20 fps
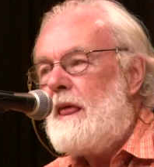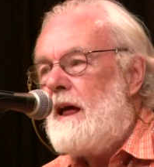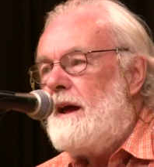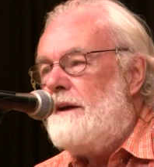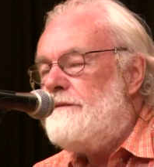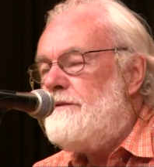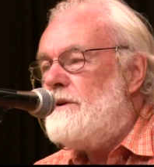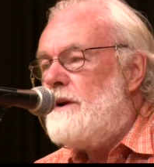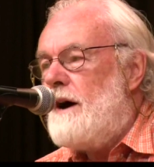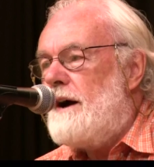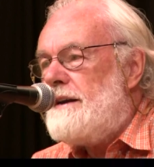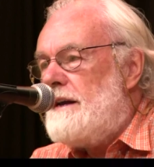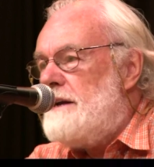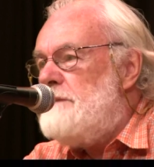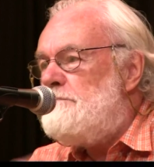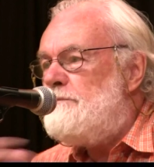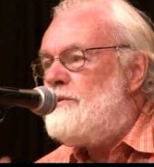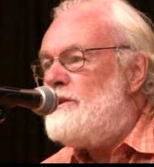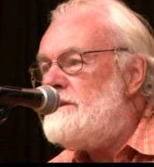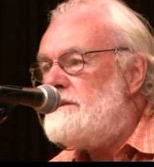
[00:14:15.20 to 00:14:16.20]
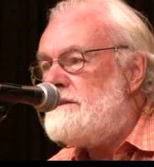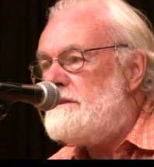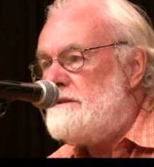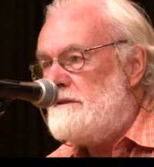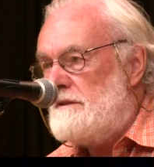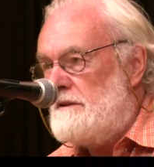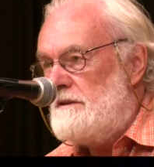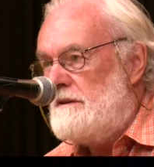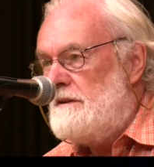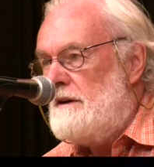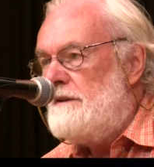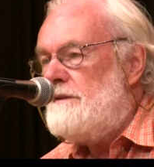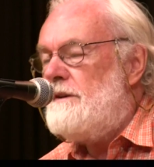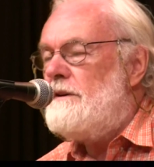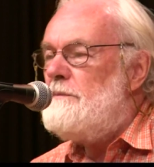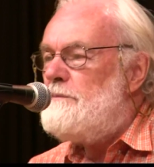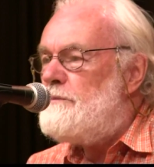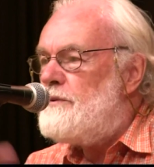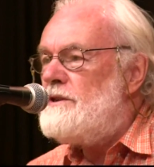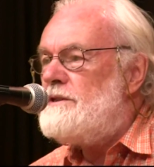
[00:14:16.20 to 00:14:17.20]
if you like, imprisoned.
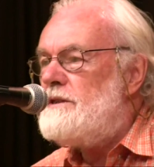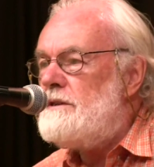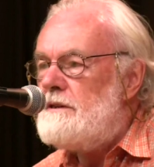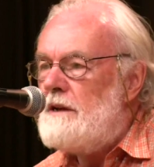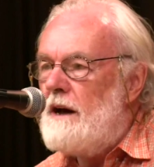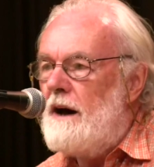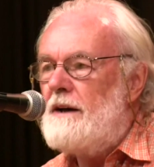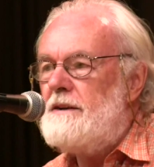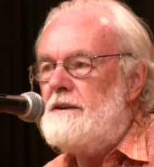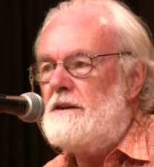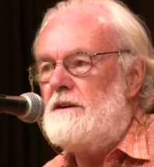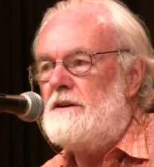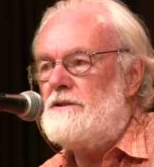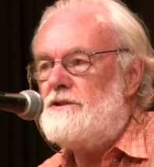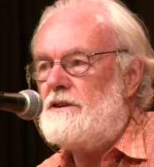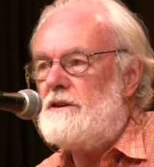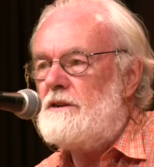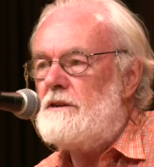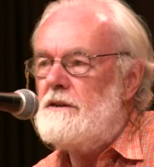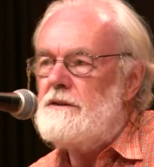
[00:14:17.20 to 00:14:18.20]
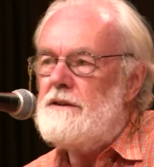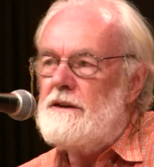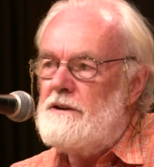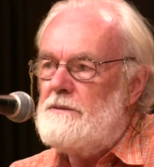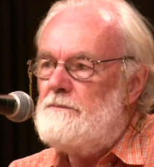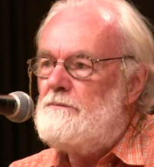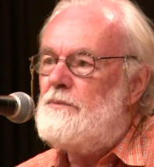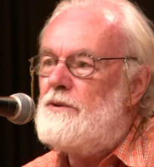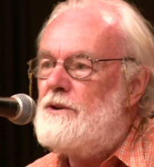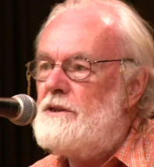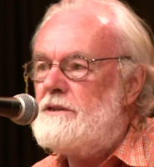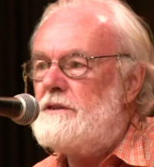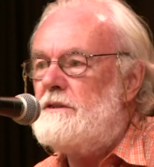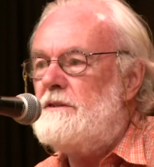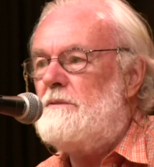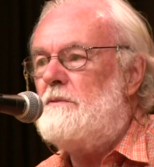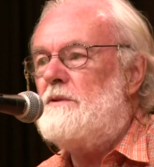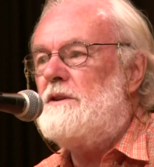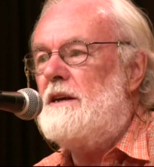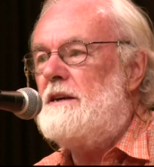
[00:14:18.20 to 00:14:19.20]
They're imprisoned ideologically, they're
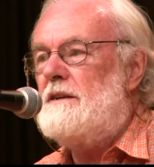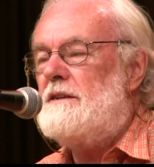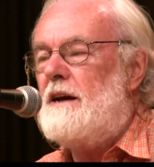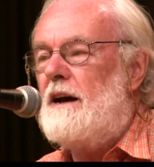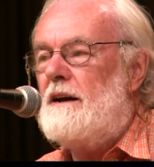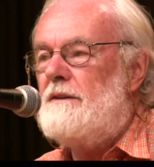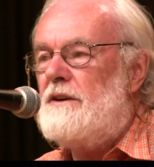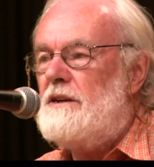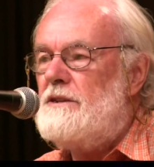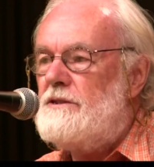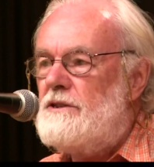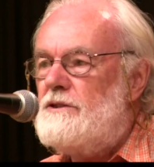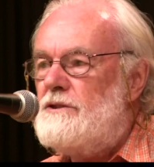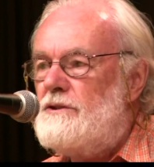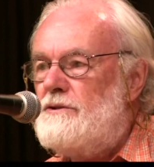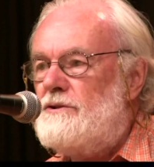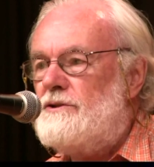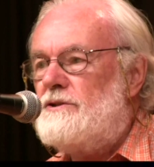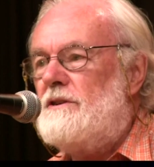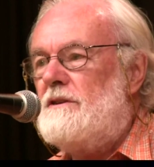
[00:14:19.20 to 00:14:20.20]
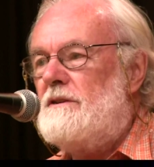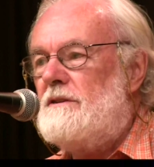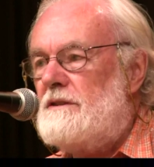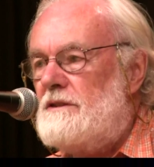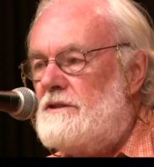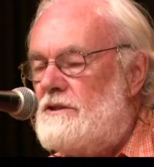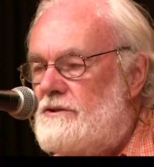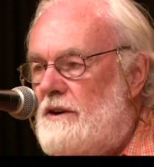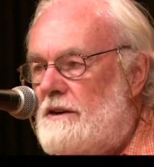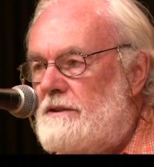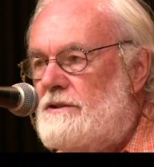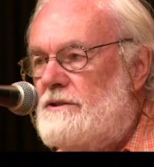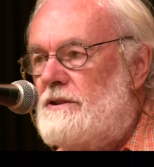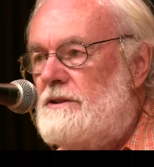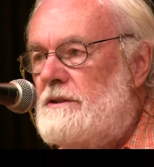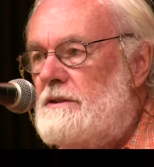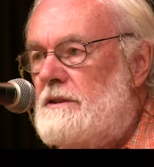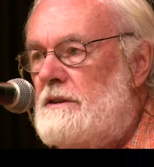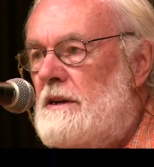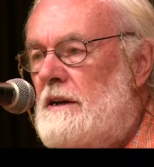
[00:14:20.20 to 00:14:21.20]
imprisoned within kind of institutional
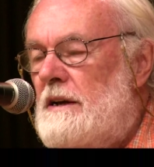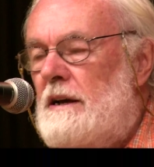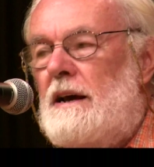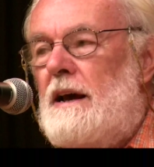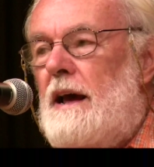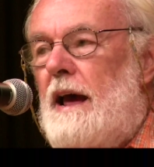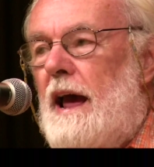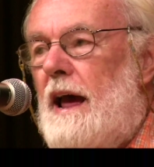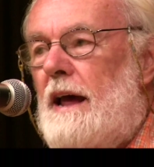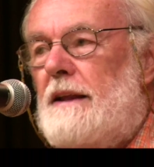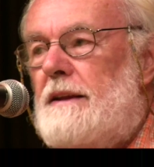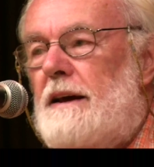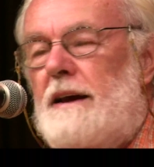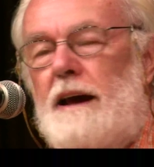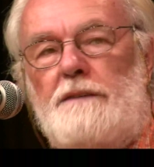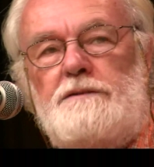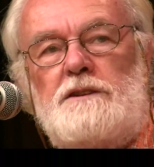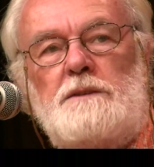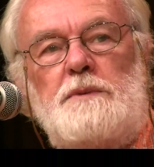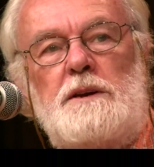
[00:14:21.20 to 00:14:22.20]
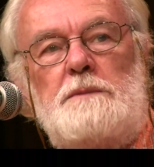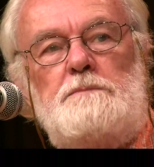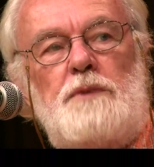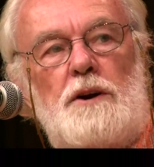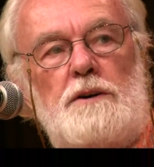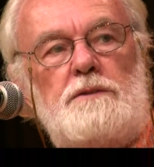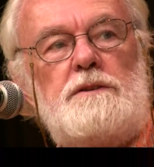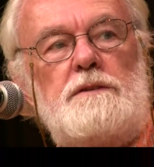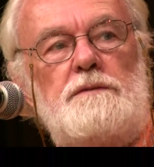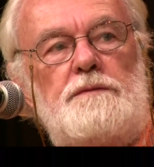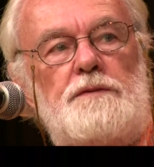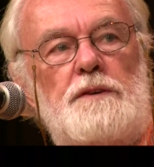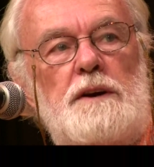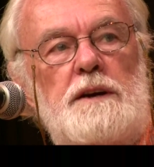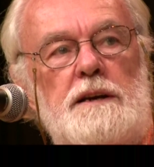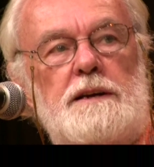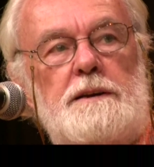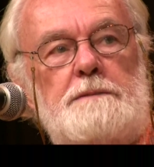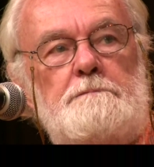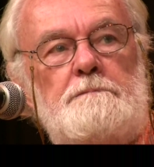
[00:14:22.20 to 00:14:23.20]
structures, and they have to be broken
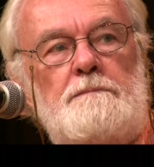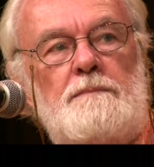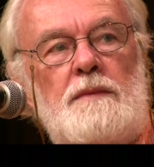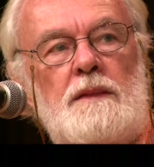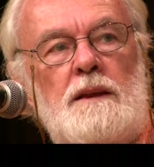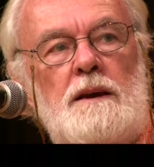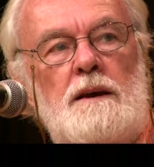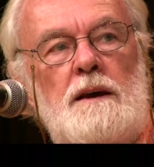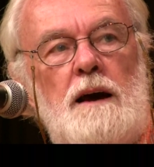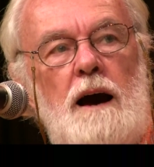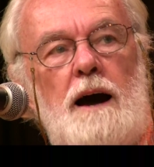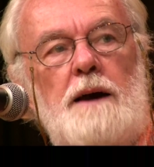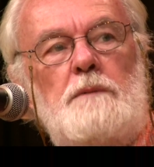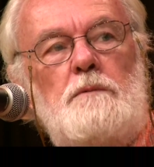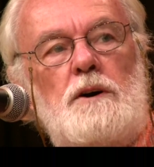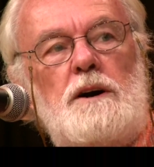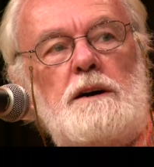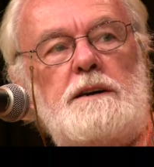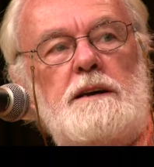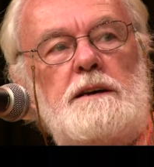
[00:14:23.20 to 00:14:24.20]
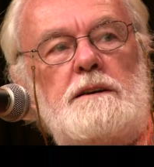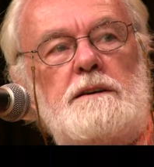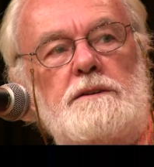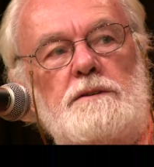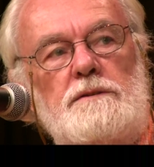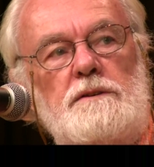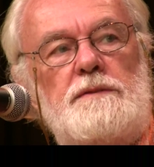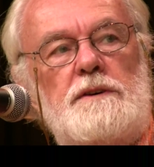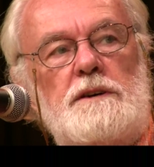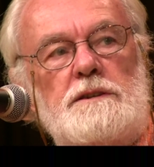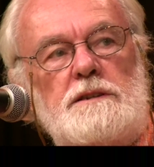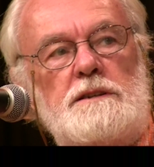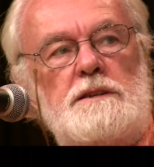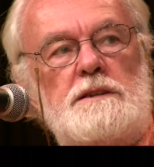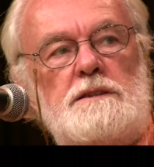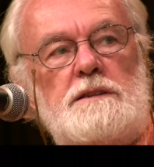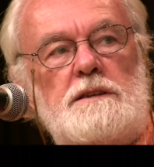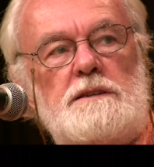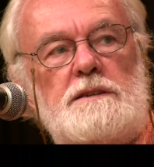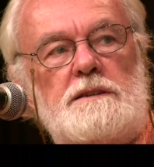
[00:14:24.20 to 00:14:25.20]
free. I work in a
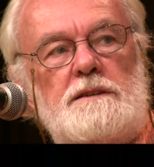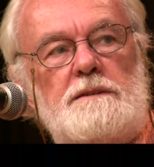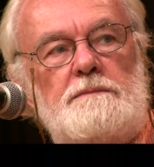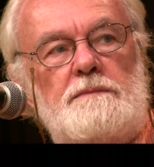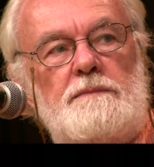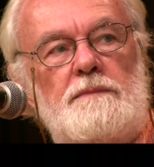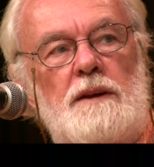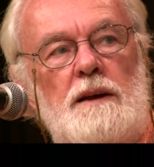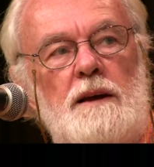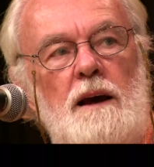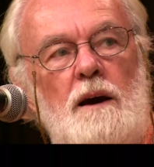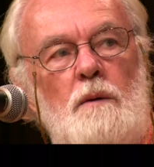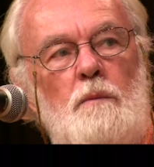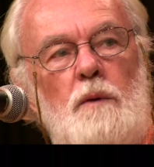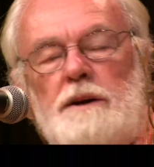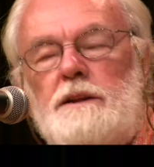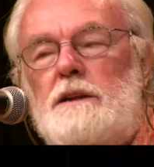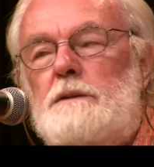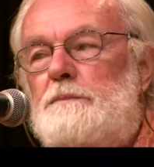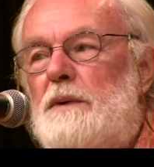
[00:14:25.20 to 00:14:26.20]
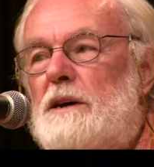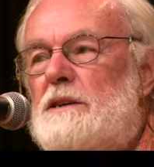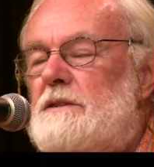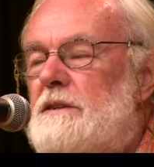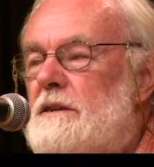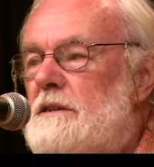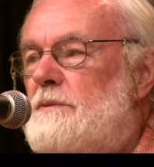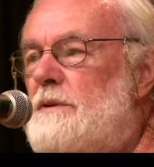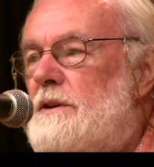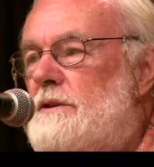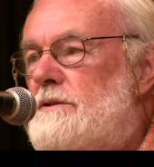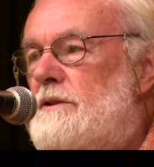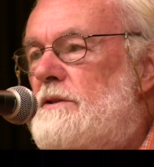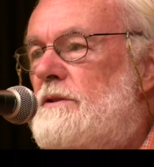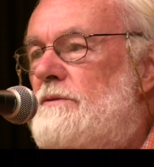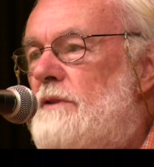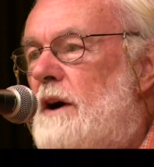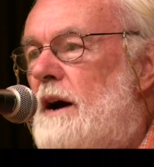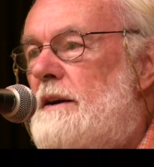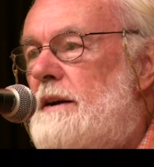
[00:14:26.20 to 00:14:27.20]
university system. One of the best things we could
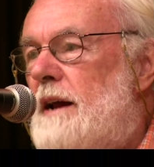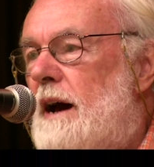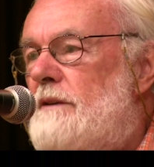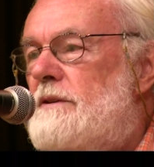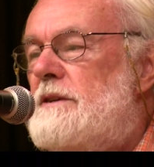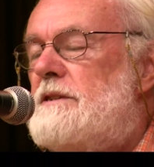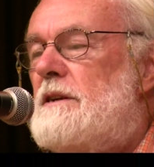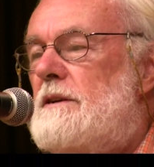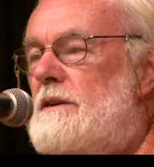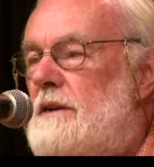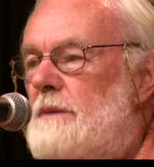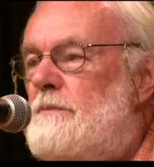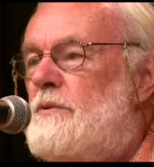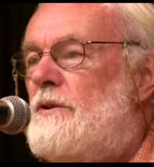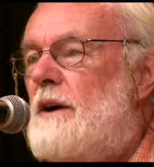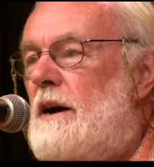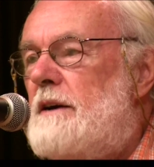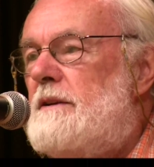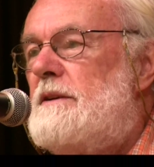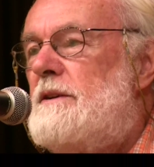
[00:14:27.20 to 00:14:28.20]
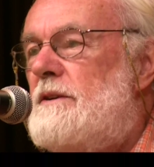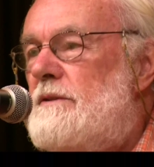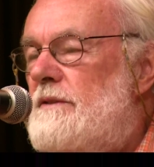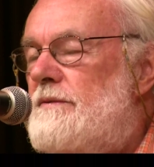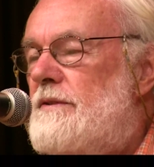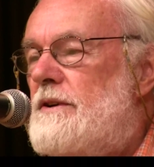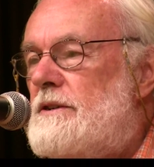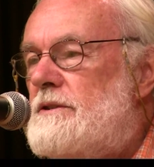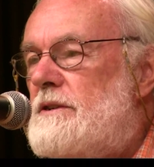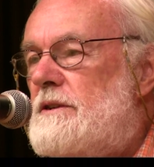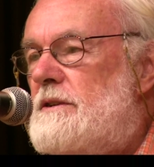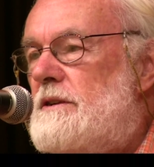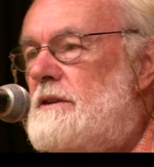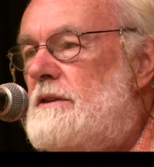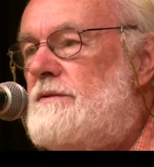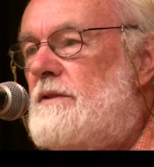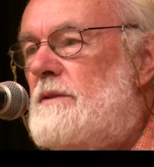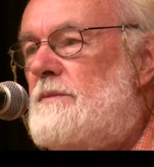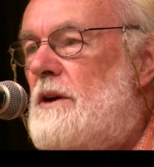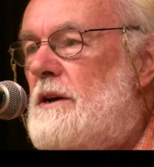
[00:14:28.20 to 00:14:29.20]
do right now is liberate the
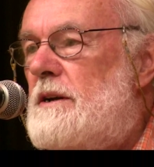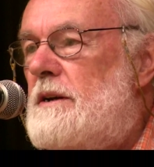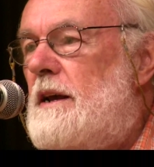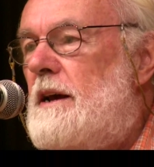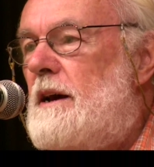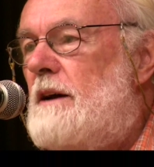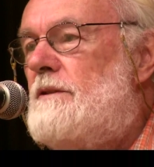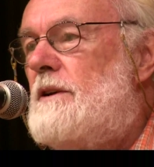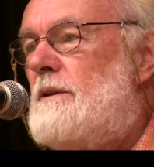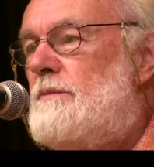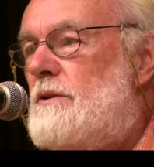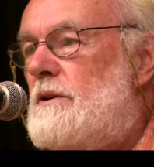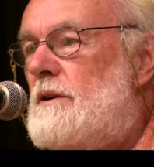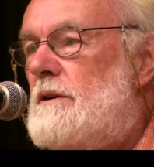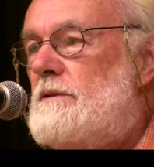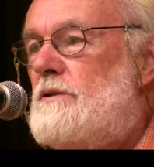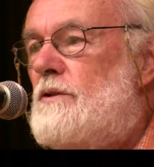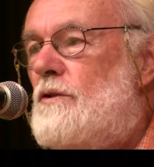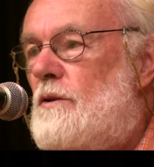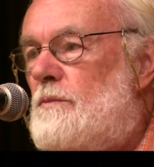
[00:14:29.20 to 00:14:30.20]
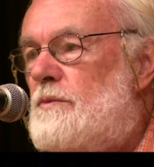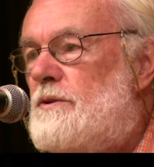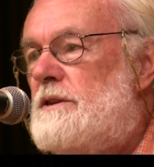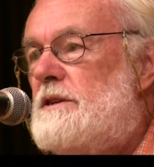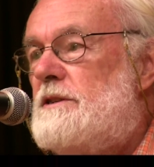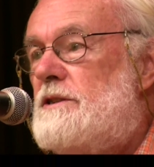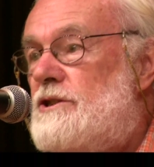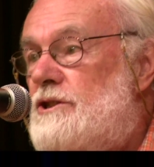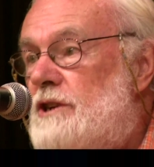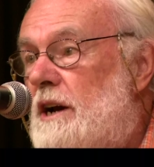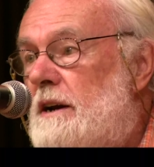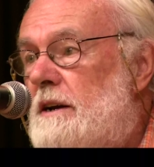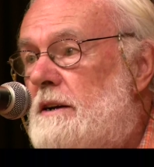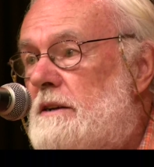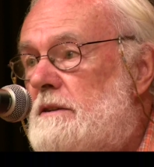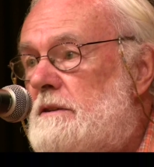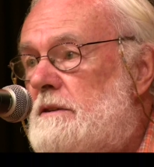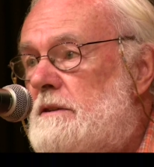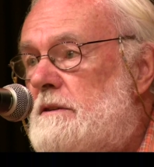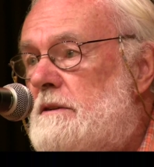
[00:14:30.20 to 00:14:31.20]
universities from their neoliberal and corporatist
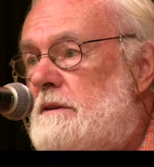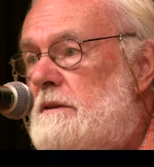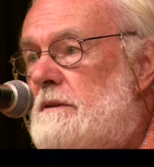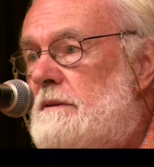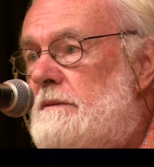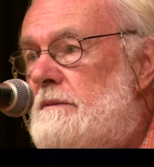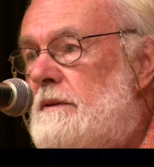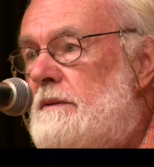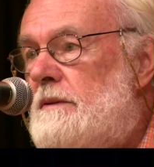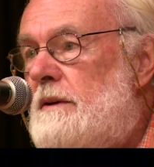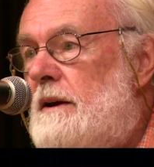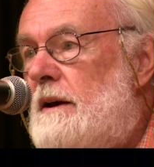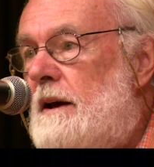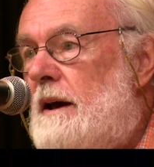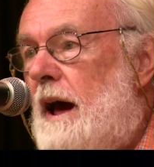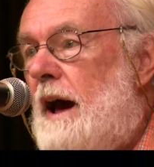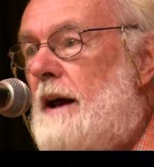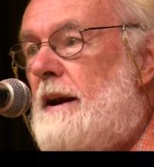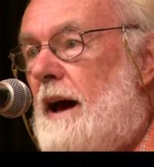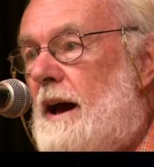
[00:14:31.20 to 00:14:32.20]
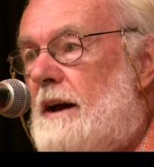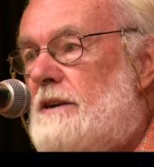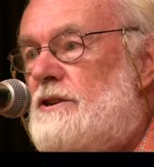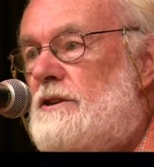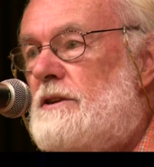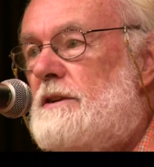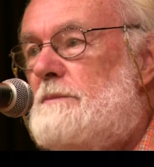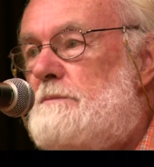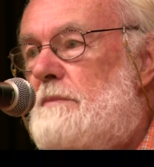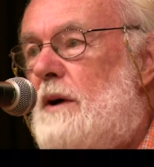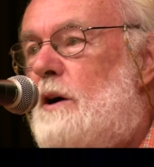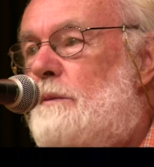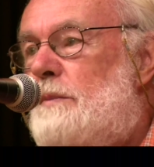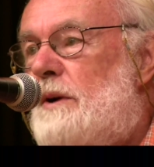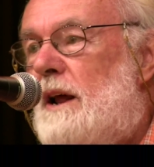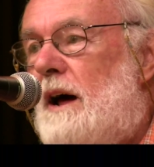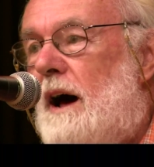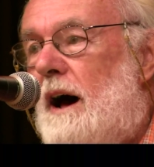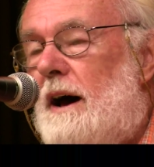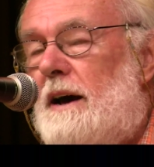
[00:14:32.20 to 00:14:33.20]
chains and actually
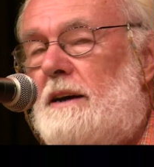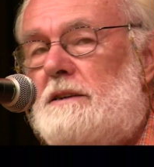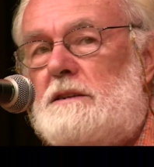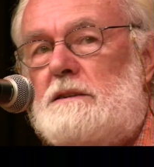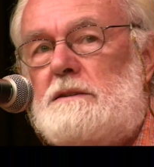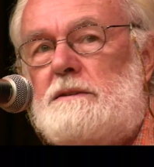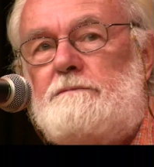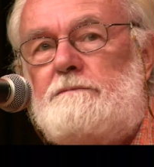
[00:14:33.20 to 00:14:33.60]
mobilize